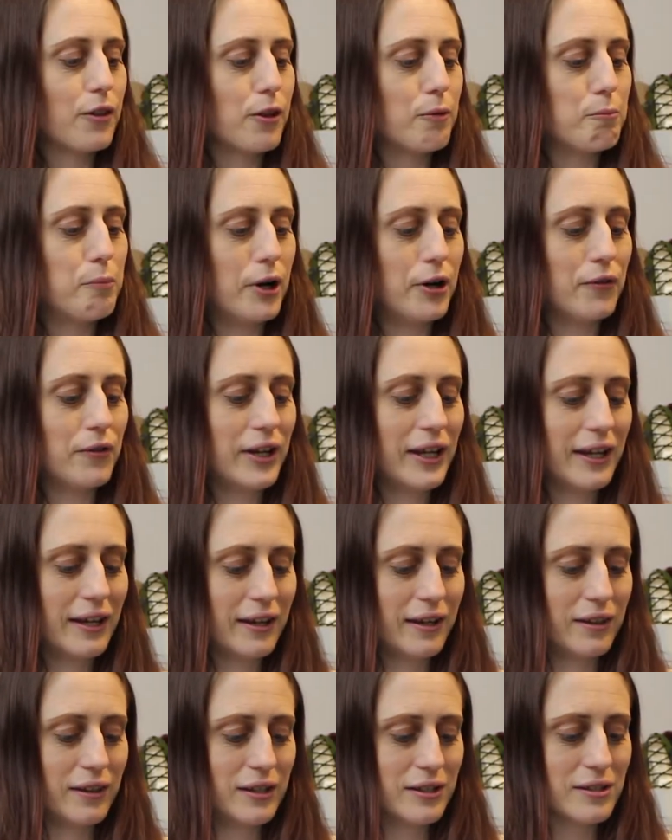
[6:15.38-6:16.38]
The boning
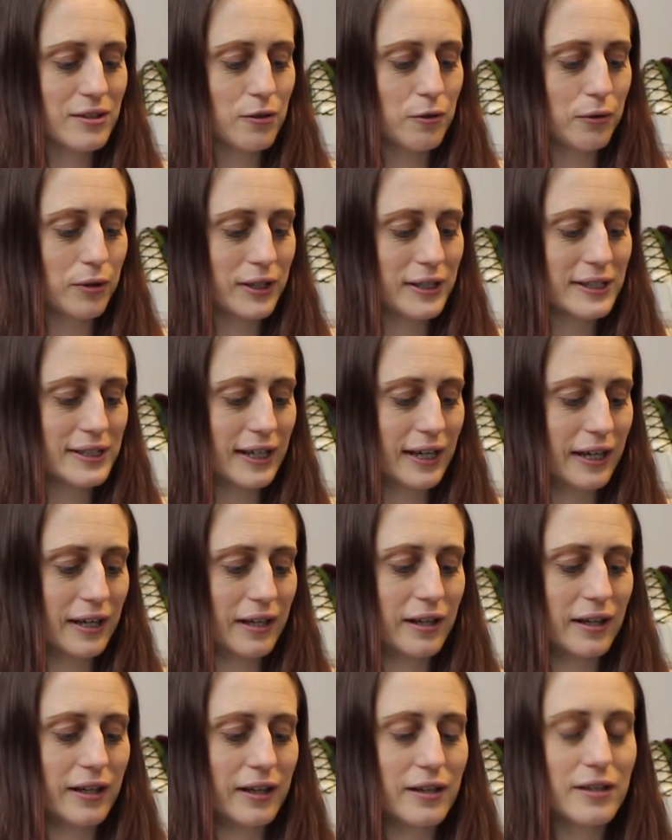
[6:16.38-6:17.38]
in this
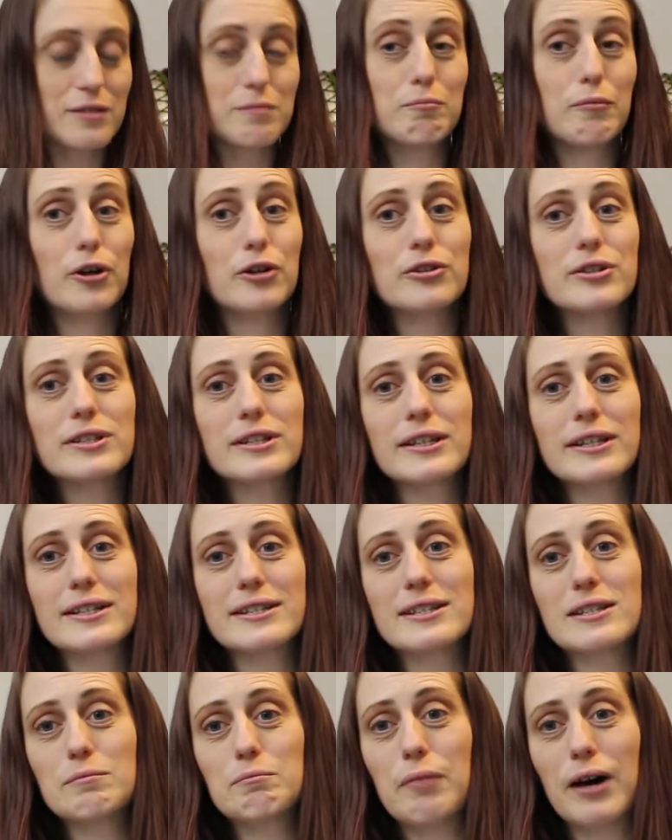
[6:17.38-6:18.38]
corset is mostly
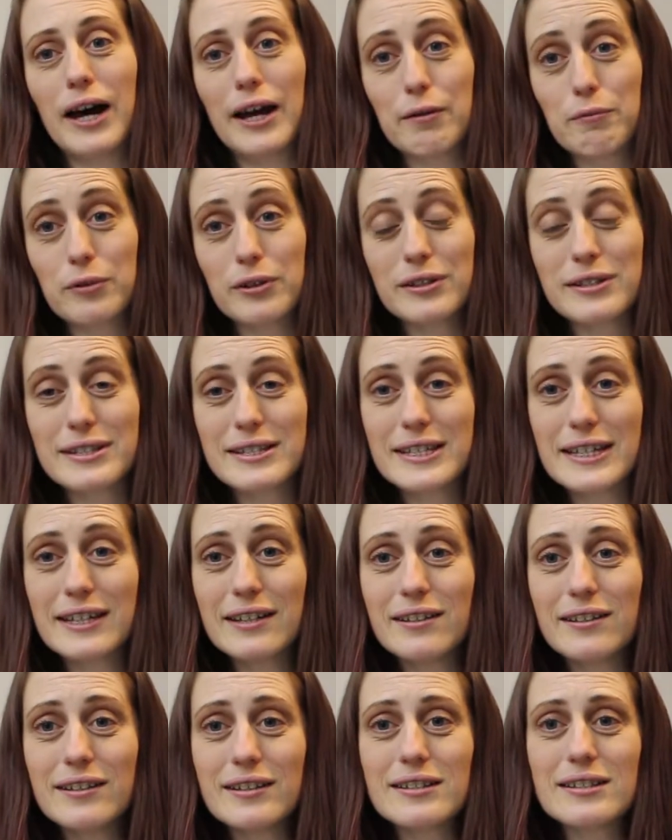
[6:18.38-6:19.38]
spiral
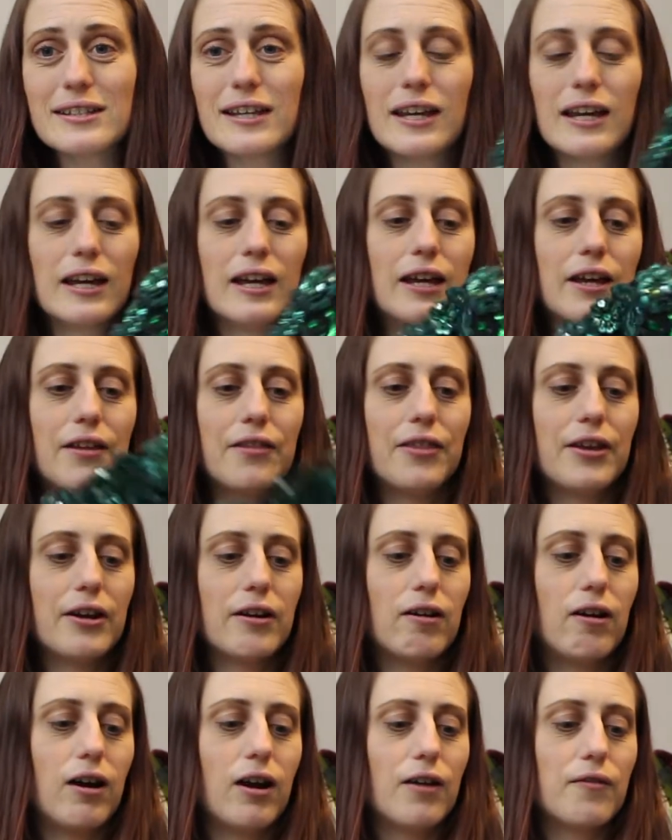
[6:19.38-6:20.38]
steels.
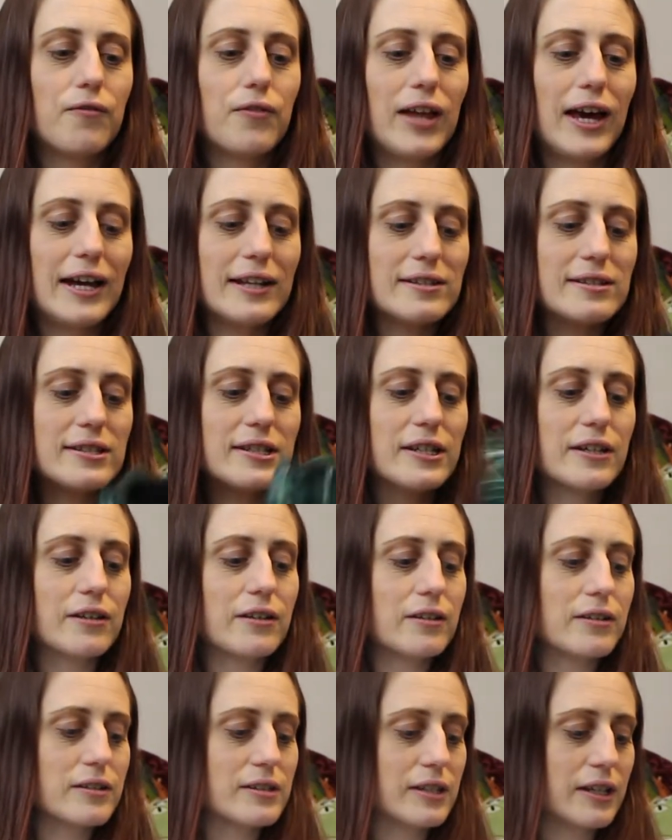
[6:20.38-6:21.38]
There are flat
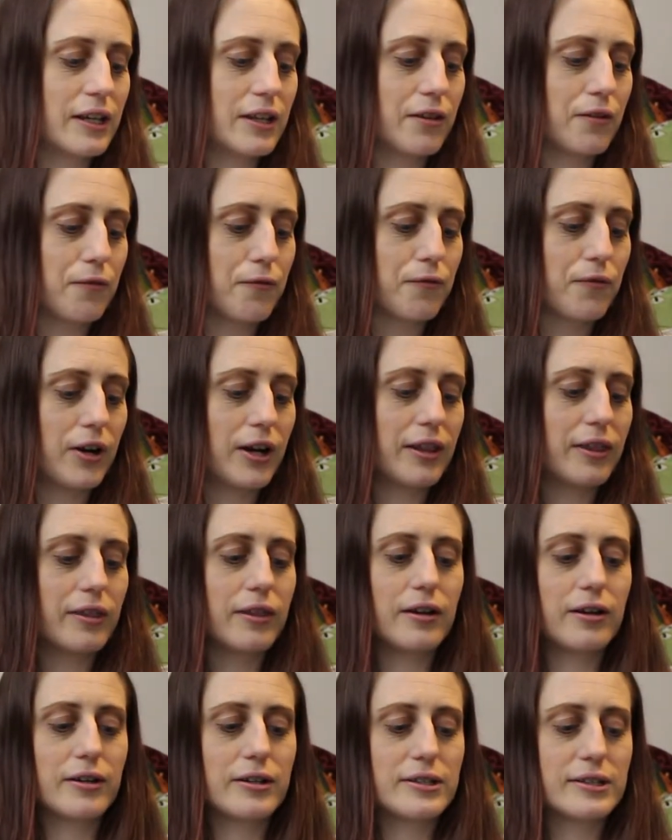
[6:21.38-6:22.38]
steels in the front.
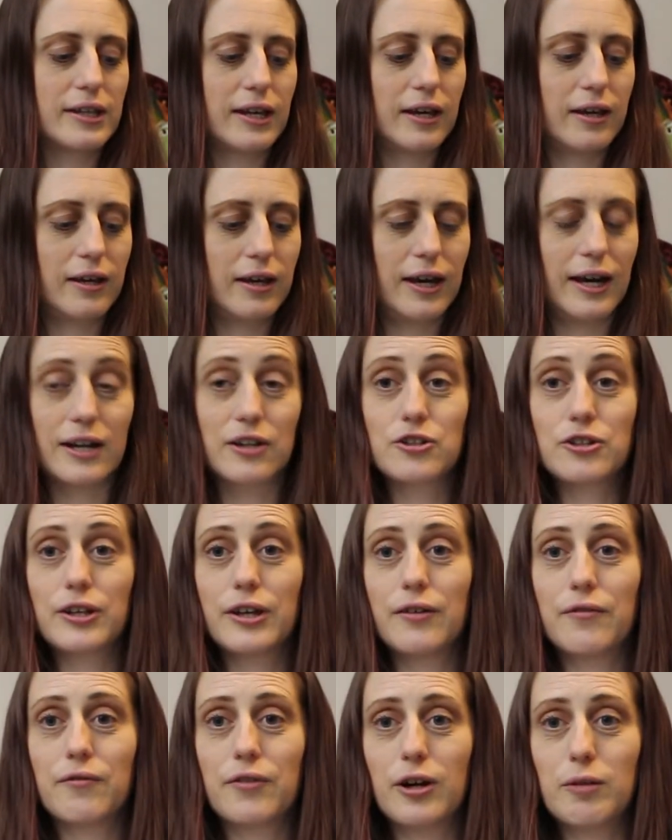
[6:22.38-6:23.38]
There's
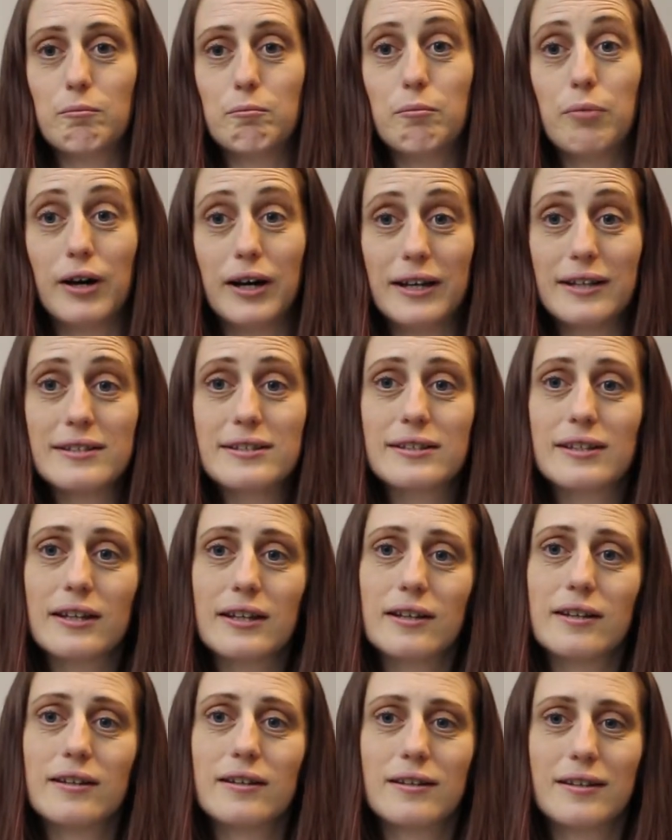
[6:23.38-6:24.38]
actually a front busk
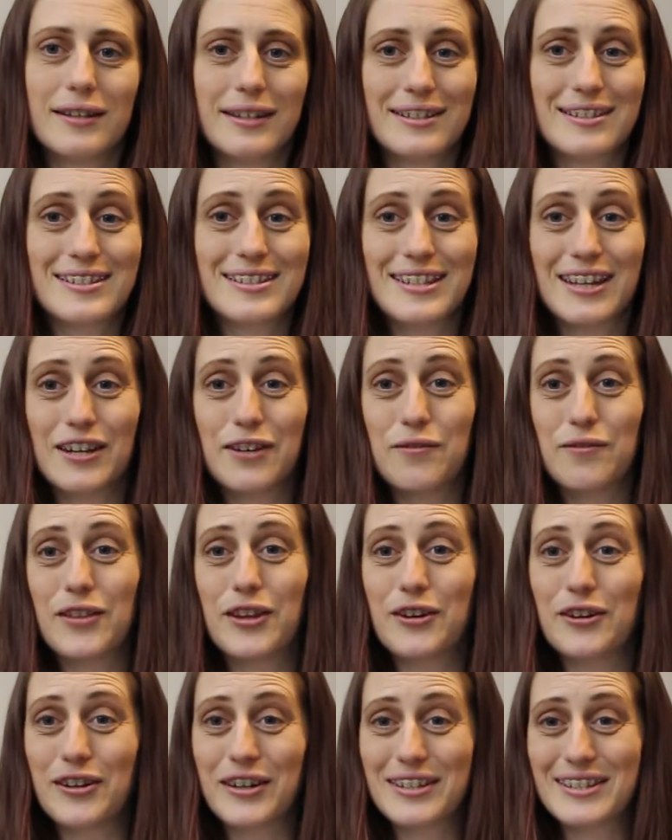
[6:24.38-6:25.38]
instead of
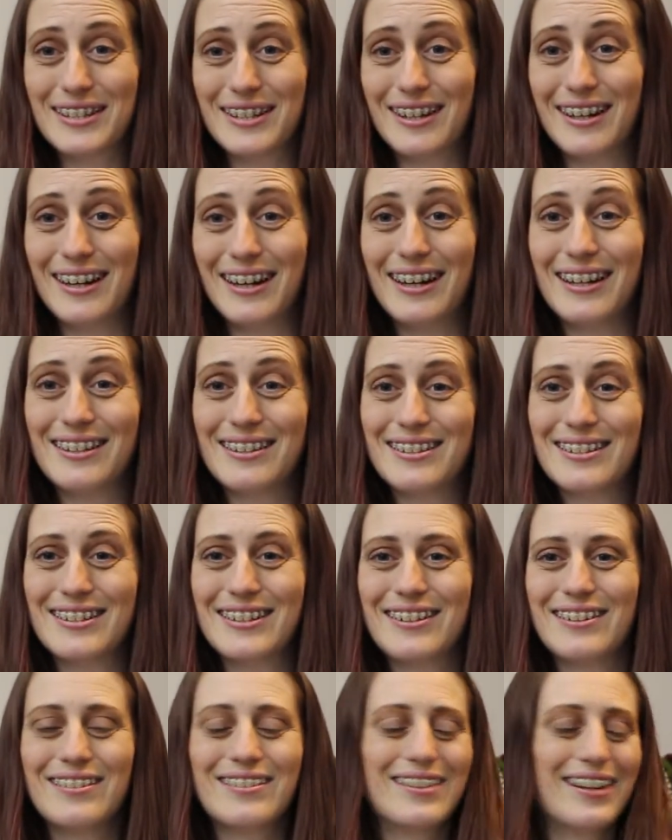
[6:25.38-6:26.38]
the hooks and eyes
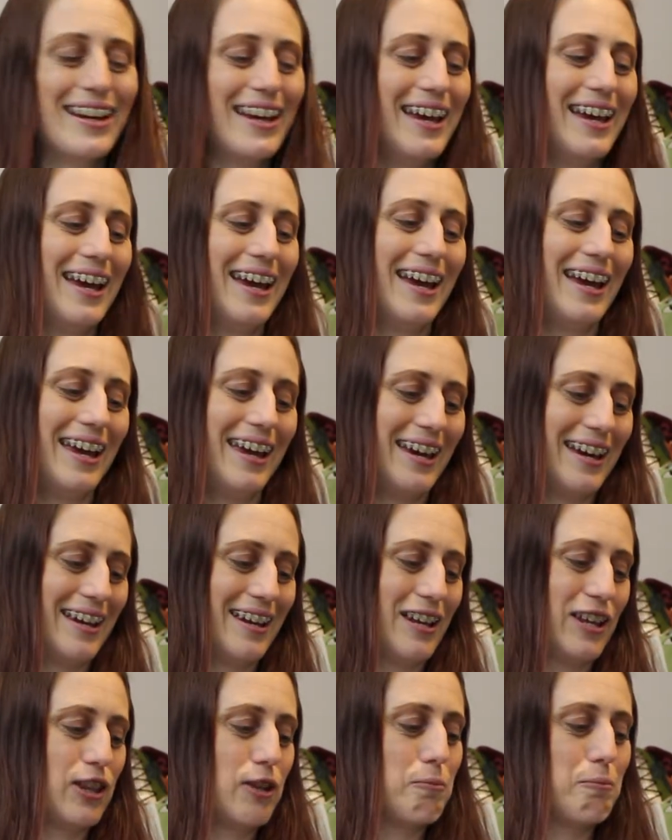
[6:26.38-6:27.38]
too. And
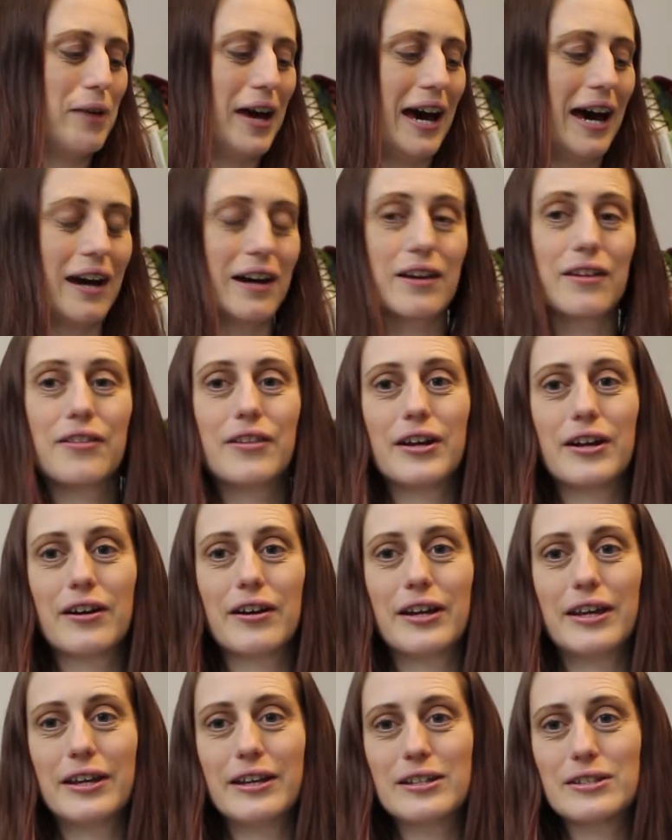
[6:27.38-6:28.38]
in the back there
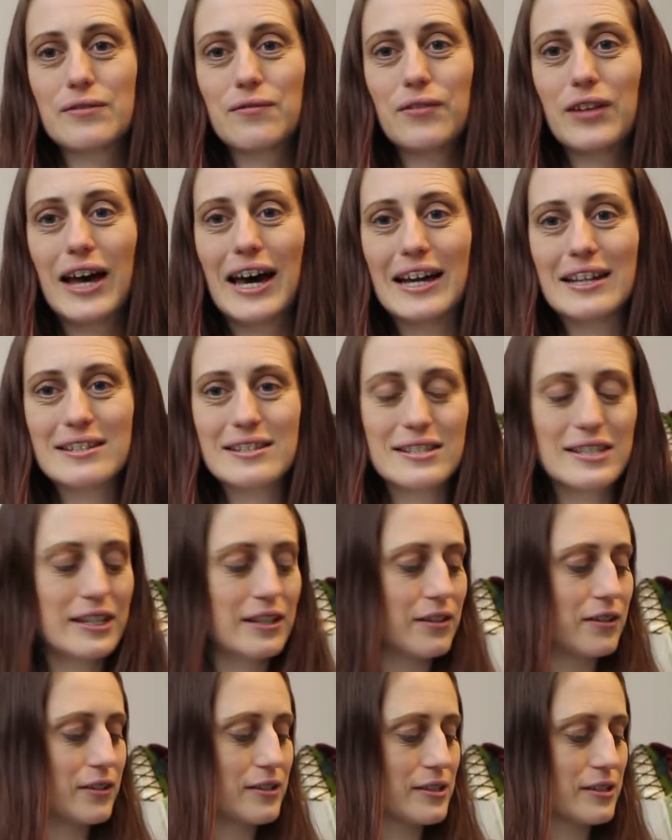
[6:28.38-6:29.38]
is flat
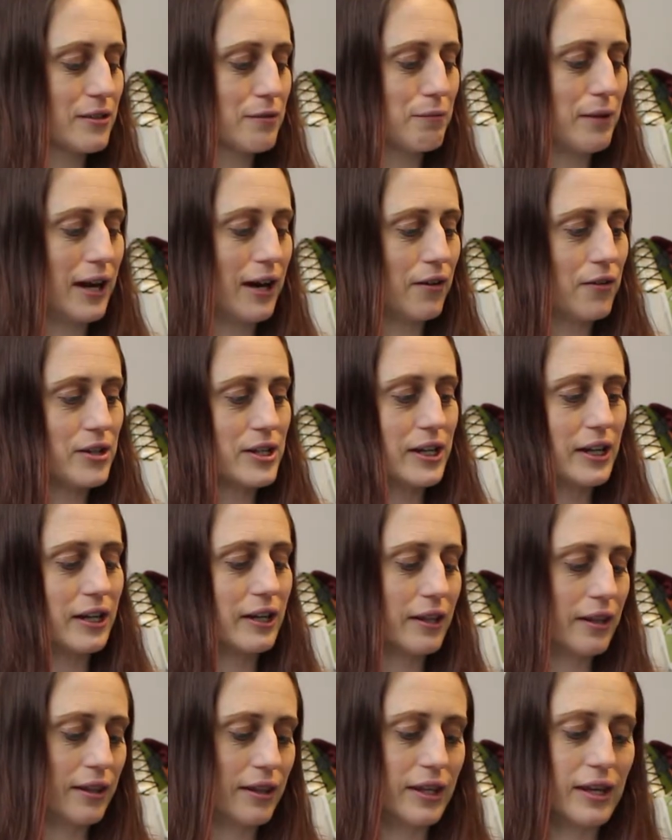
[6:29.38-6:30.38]
steel
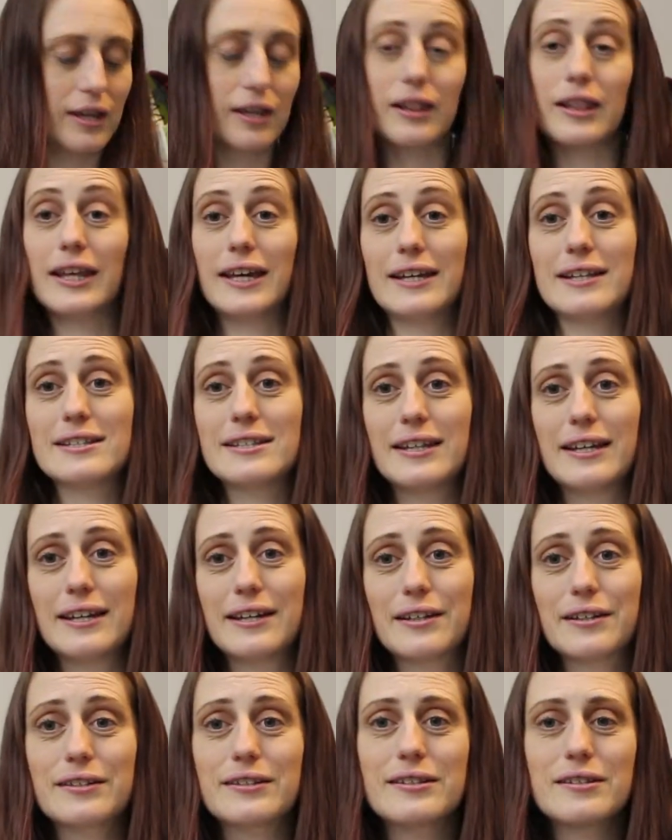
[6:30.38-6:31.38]
surrounding the
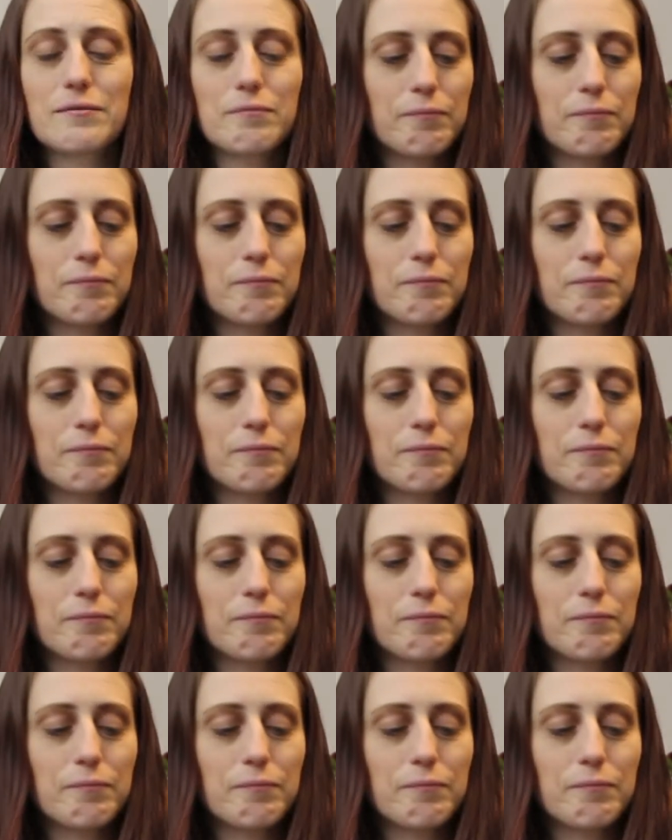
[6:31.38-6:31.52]
lacings.